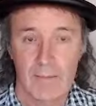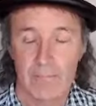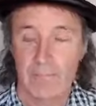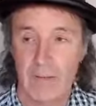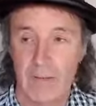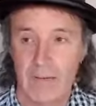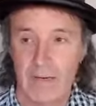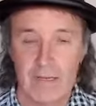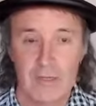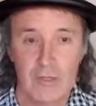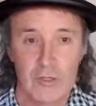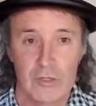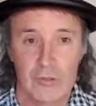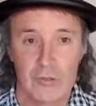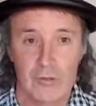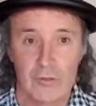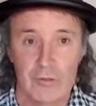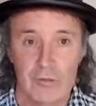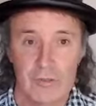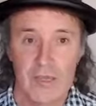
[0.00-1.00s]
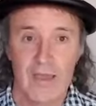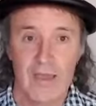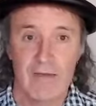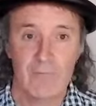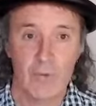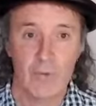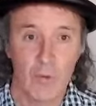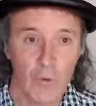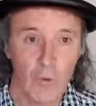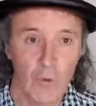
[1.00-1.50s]
Many Jews
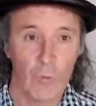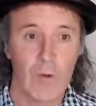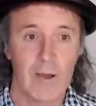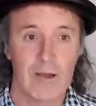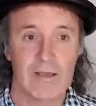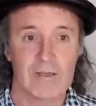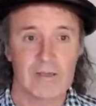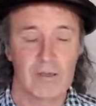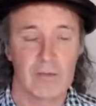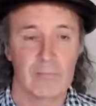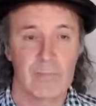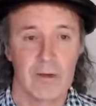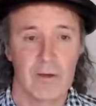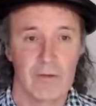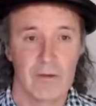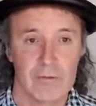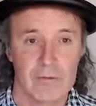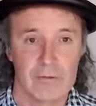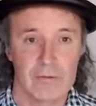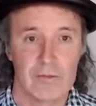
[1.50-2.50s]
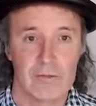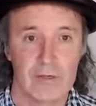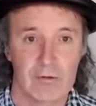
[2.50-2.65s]
have always opposed